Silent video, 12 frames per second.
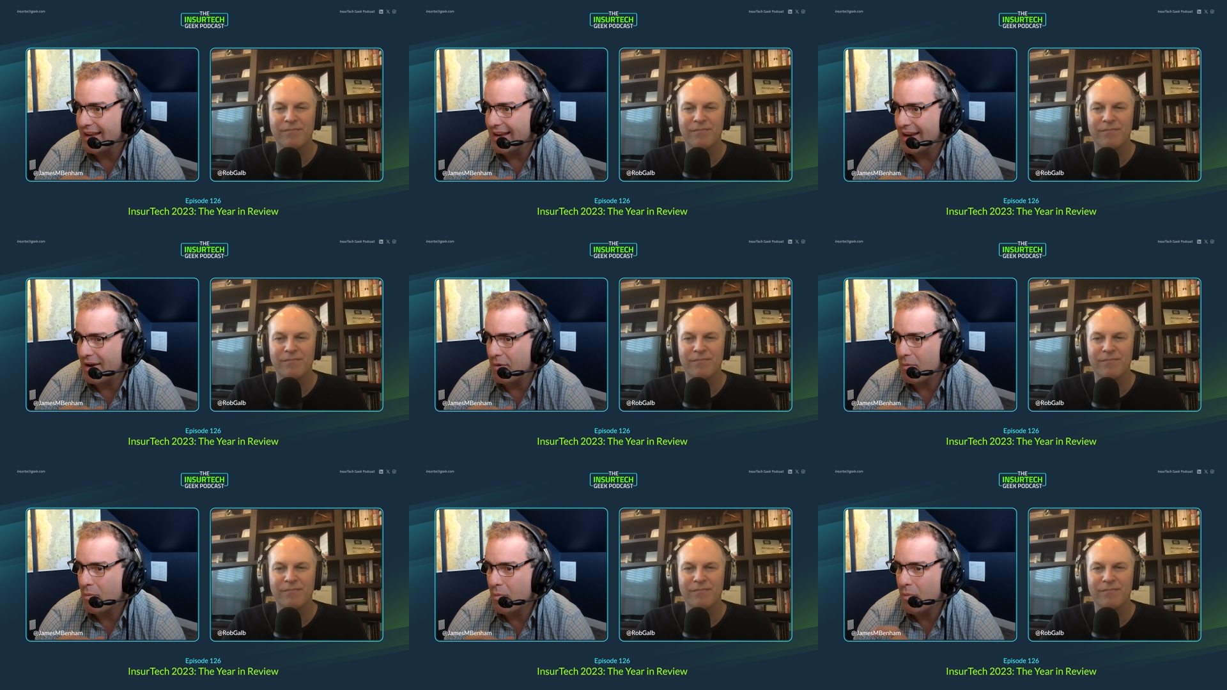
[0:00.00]
Speaker 1: Uh,
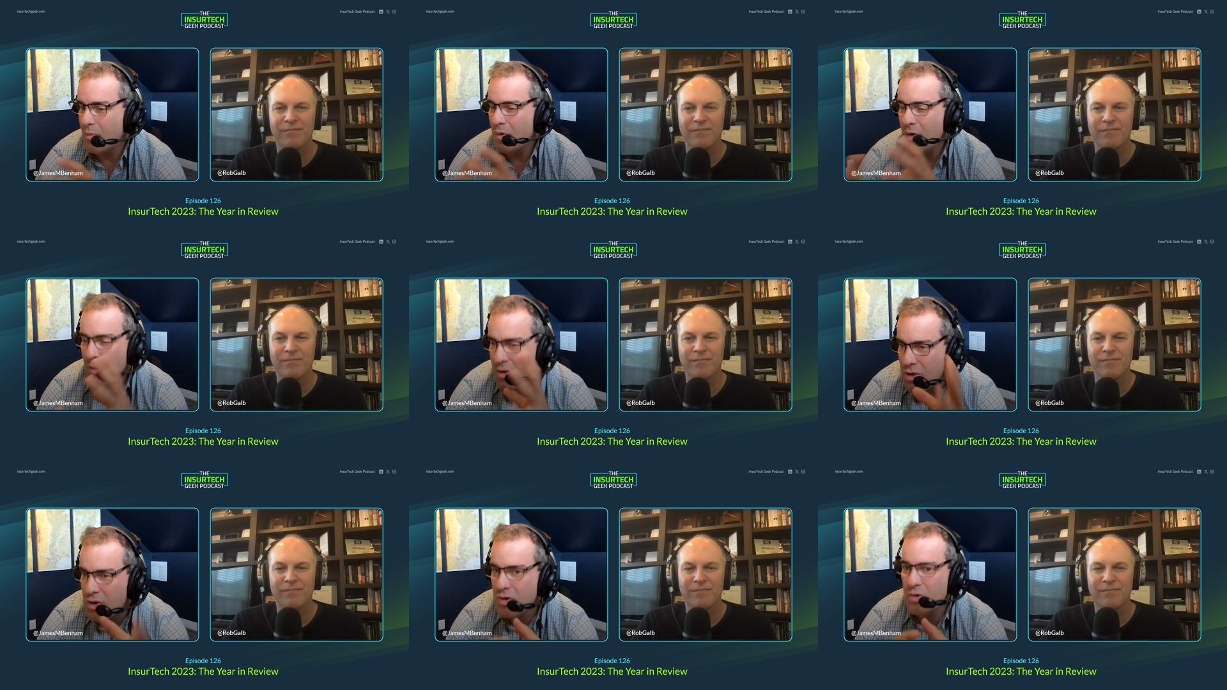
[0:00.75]
who do
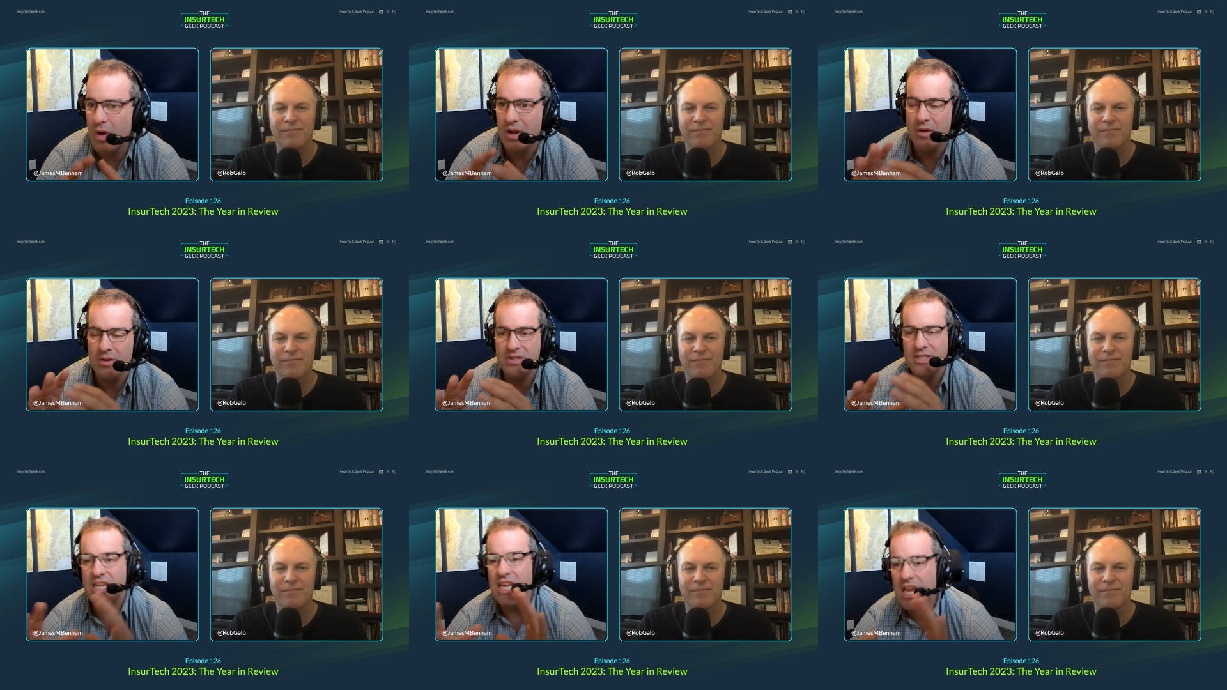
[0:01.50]
you, a
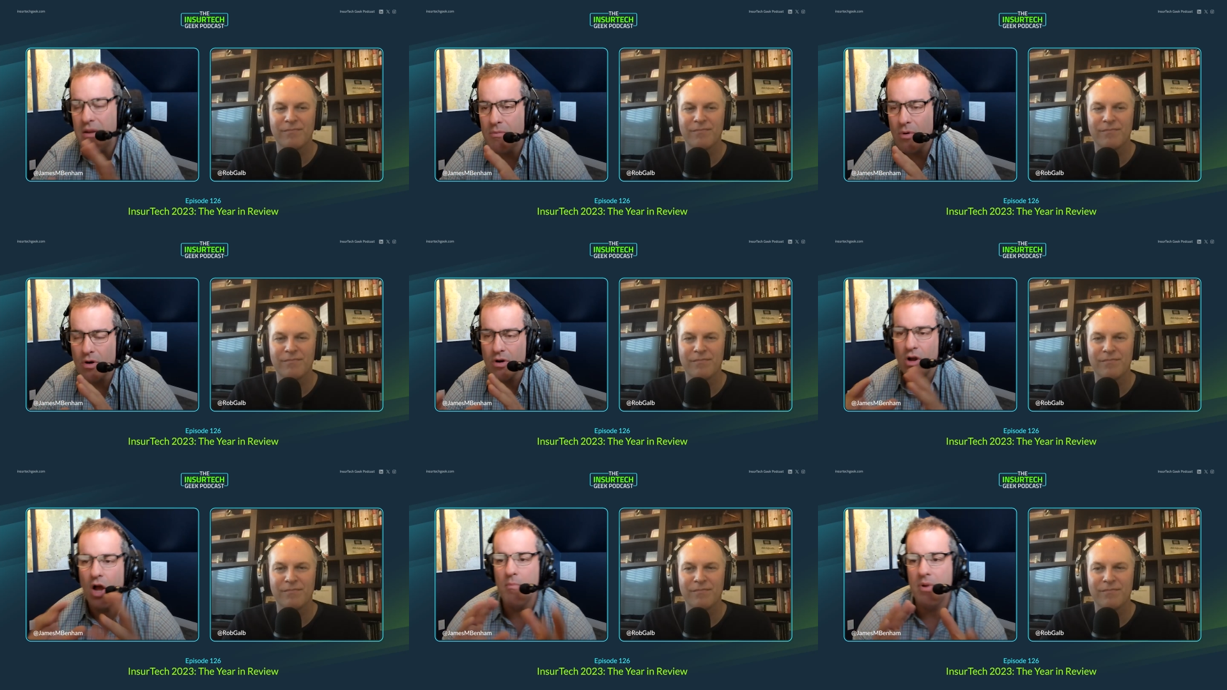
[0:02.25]
team or
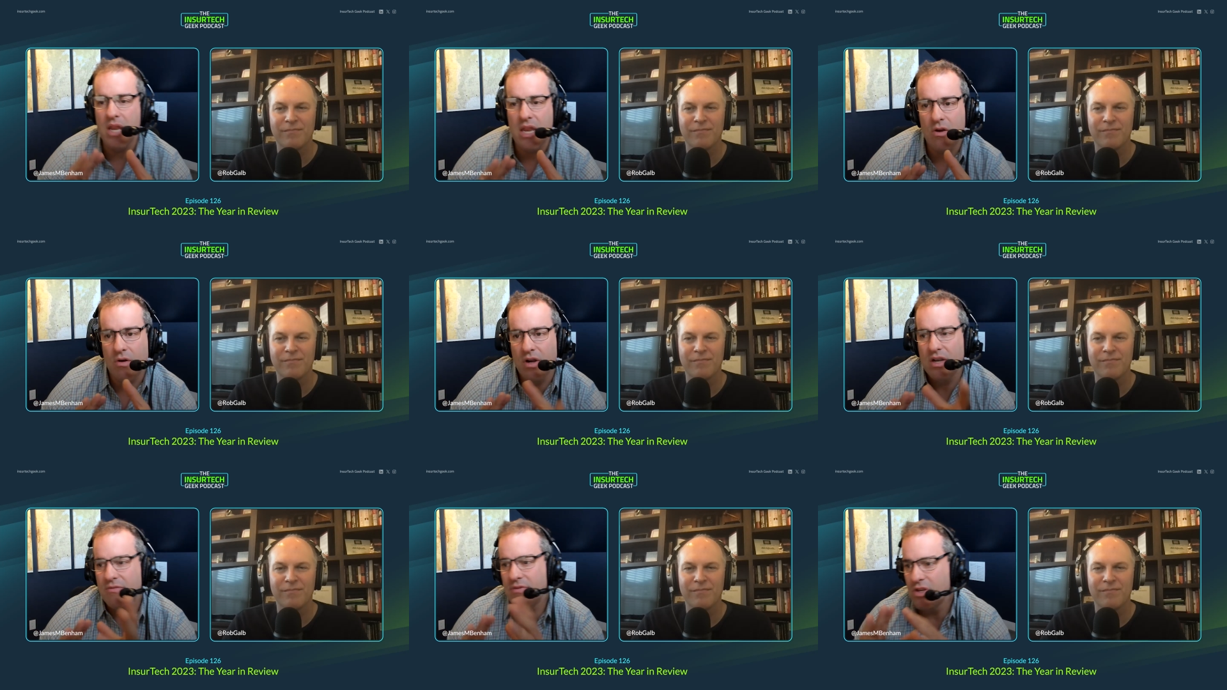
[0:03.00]
company or
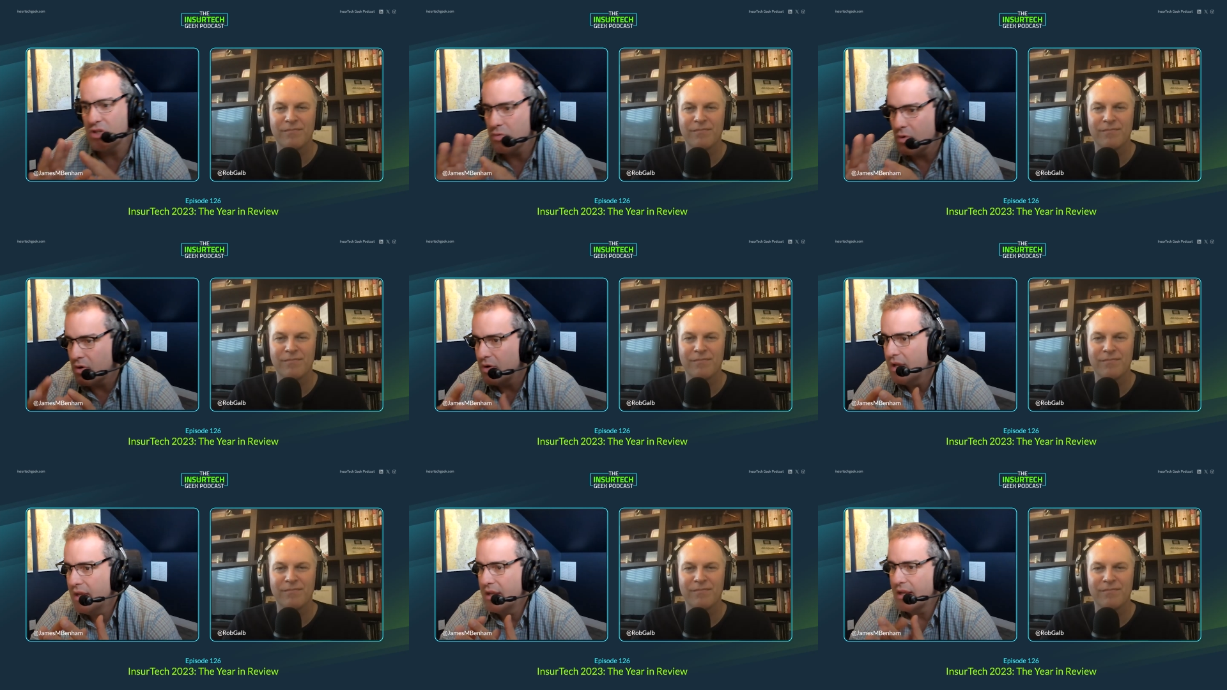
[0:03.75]

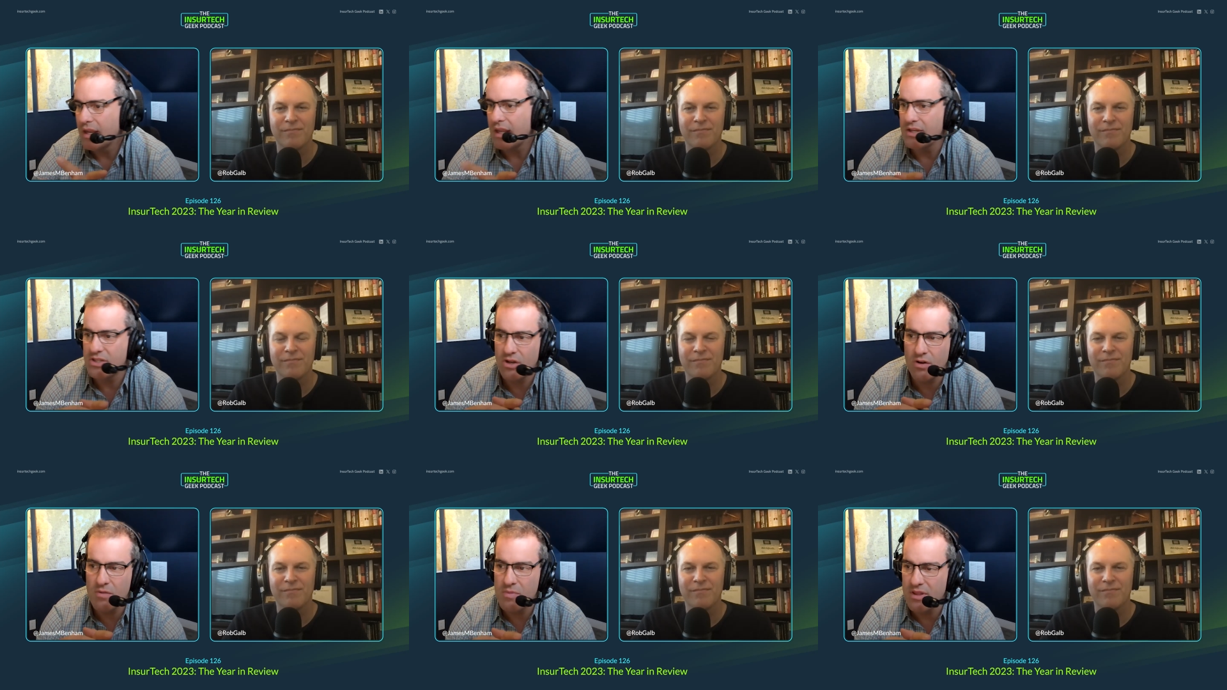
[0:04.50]
individual,
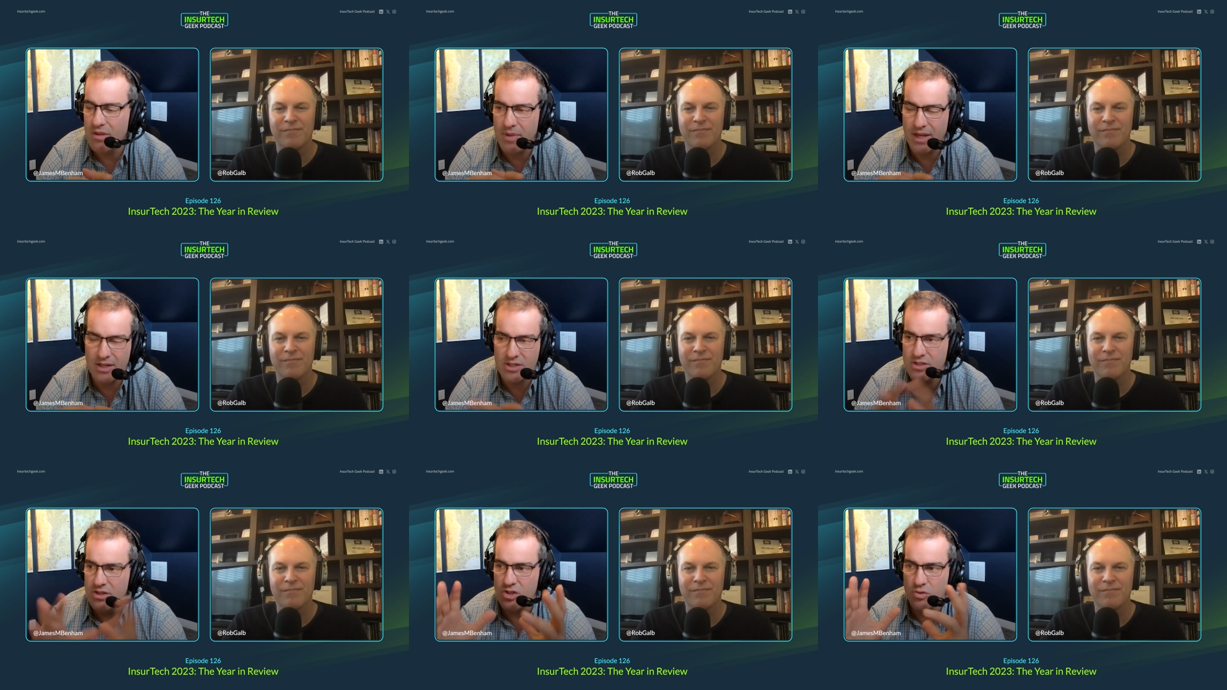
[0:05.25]
consider to be the
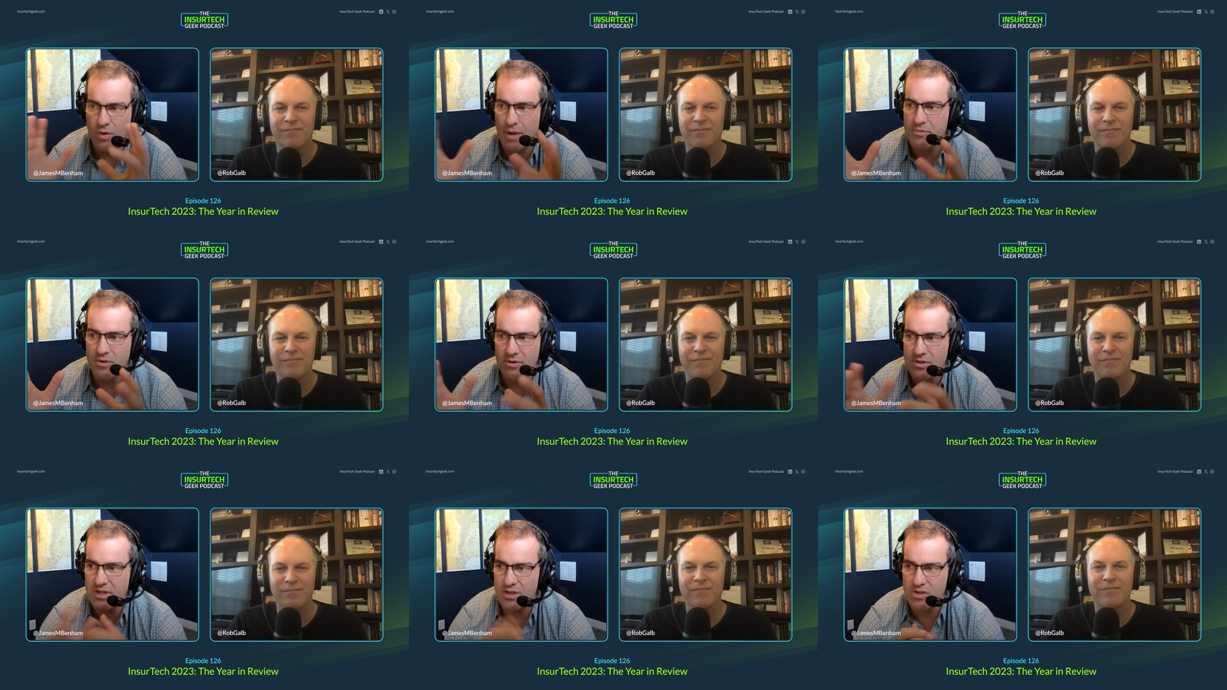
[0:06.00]
biggest
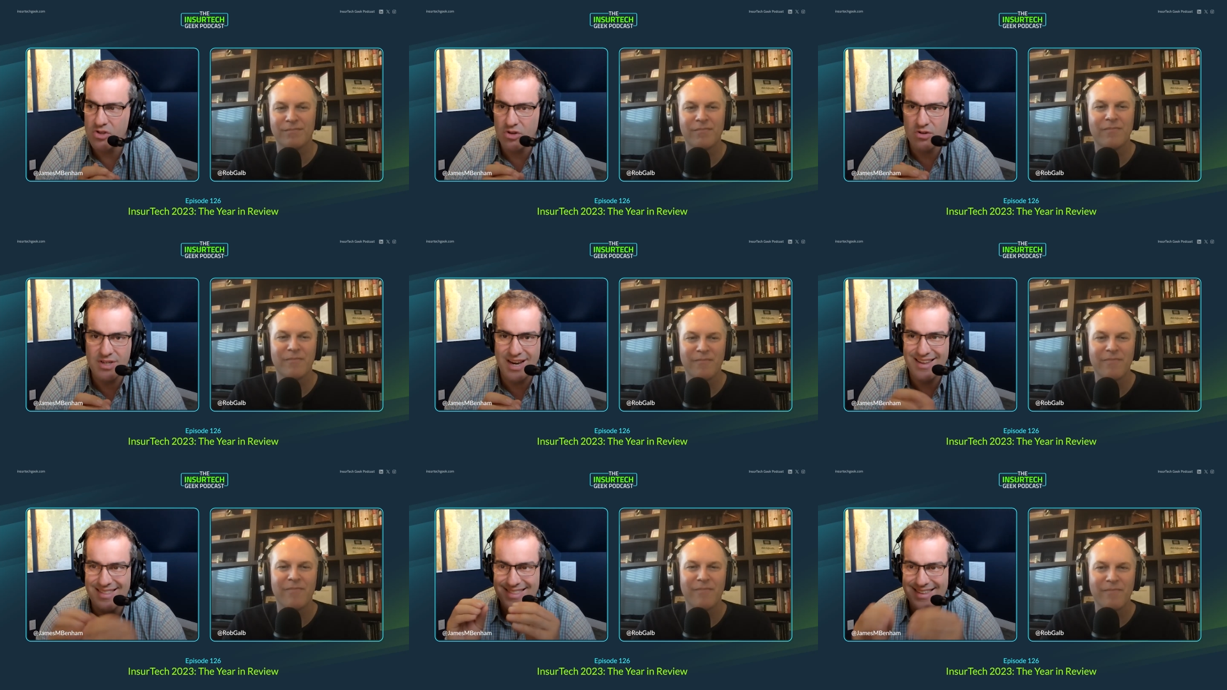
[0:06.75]
disruptors in
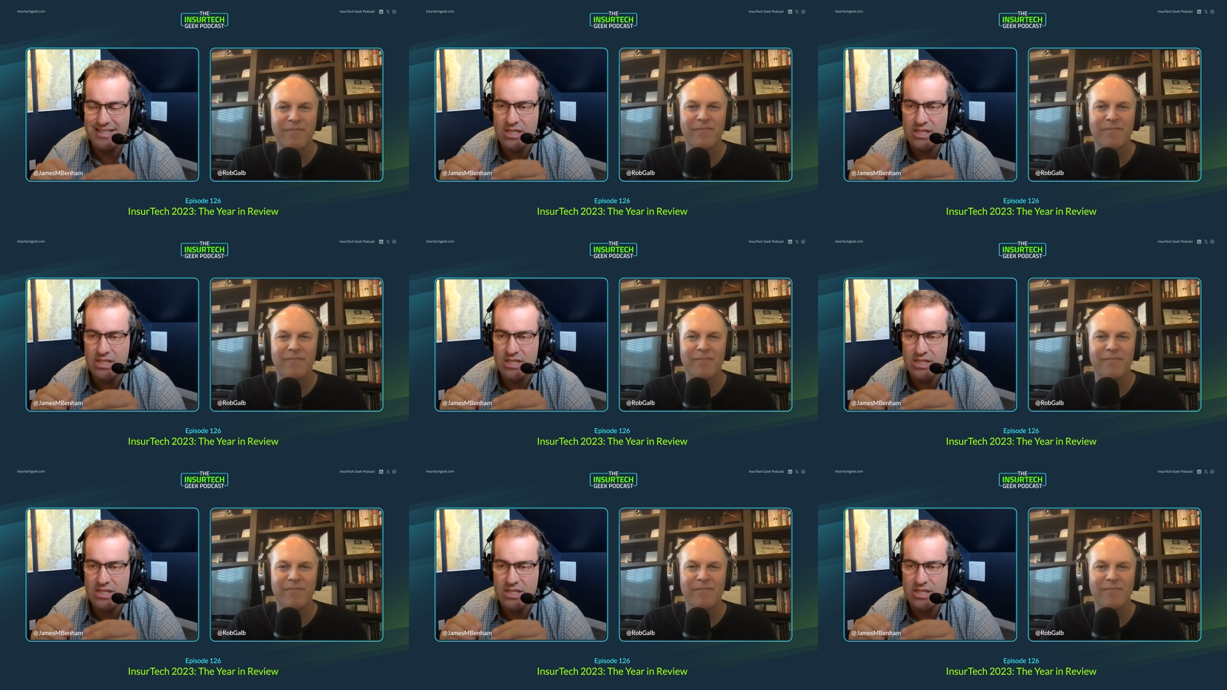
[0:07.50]
insuretech this